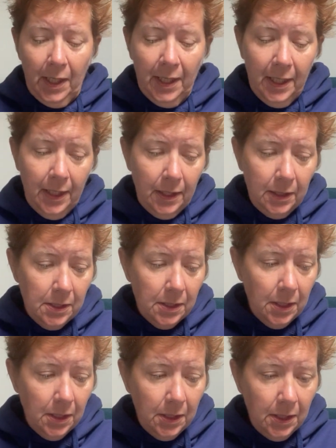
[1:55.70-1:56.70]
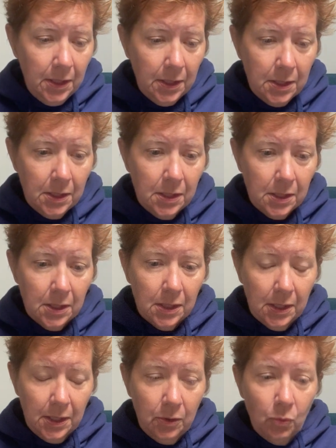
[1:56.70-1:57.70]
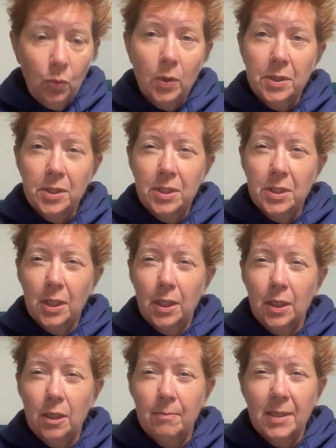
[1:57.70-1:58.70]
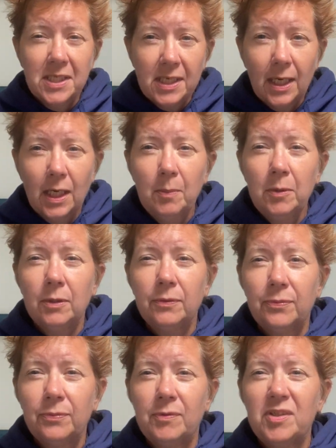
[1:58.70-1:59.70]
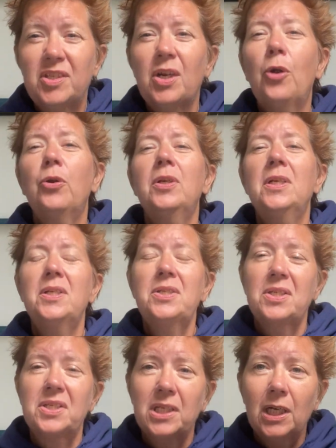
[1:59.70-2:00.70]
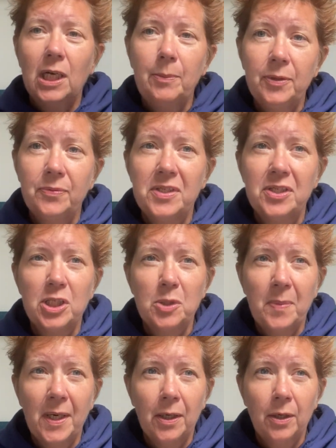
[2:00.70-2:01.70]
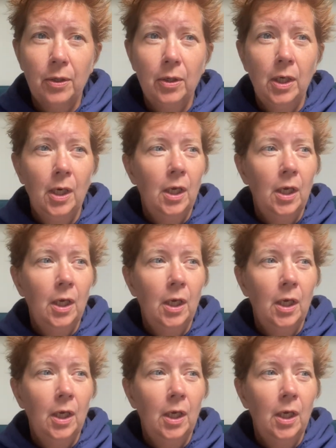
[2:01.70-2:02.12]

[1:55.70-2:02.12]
and it it was um, a time of darkness, a time of despair.